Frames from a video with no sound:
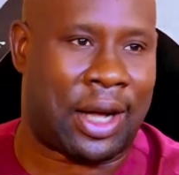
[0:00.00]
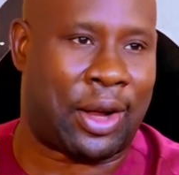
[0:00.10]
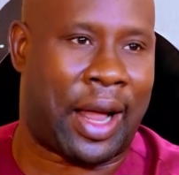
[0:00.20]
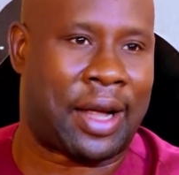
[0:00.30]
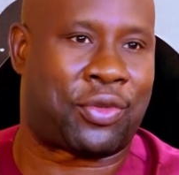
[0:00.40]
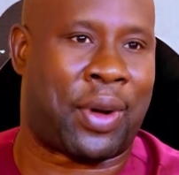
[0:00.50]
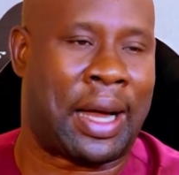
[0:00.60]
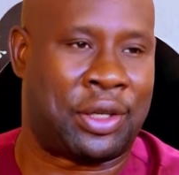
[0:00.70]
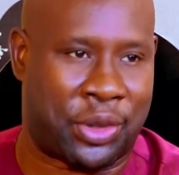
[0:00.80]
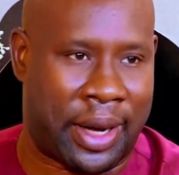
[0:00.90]
thing I would like to
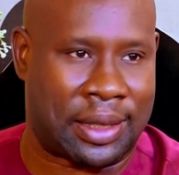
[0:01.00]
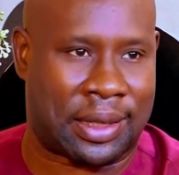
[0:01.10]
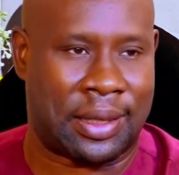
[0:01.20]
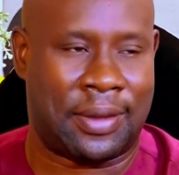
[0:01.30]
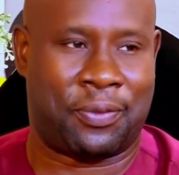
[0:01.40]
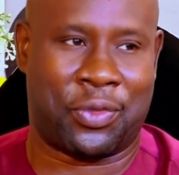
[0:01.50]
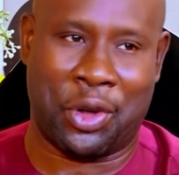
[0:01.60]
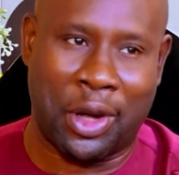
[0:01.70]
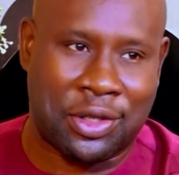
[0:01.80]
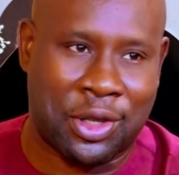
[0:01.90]
address,
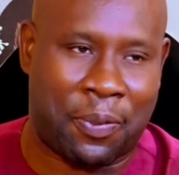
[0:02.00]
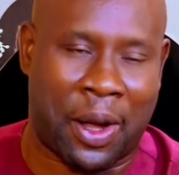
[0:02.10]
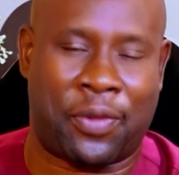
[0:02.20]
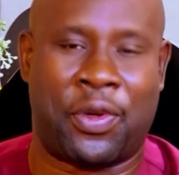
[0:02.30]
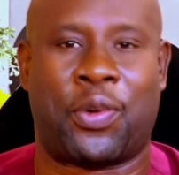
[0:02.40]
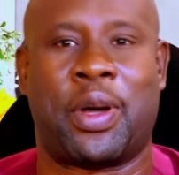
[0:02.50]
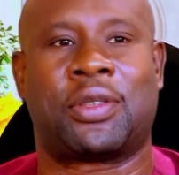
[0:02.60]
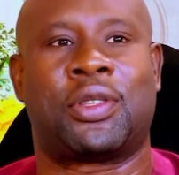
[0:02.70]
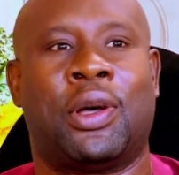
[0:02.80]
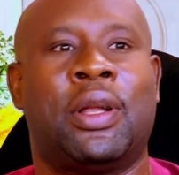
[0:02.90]
though it's not part of your
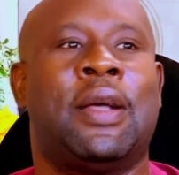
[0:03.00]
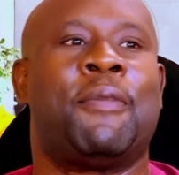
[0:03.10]
question,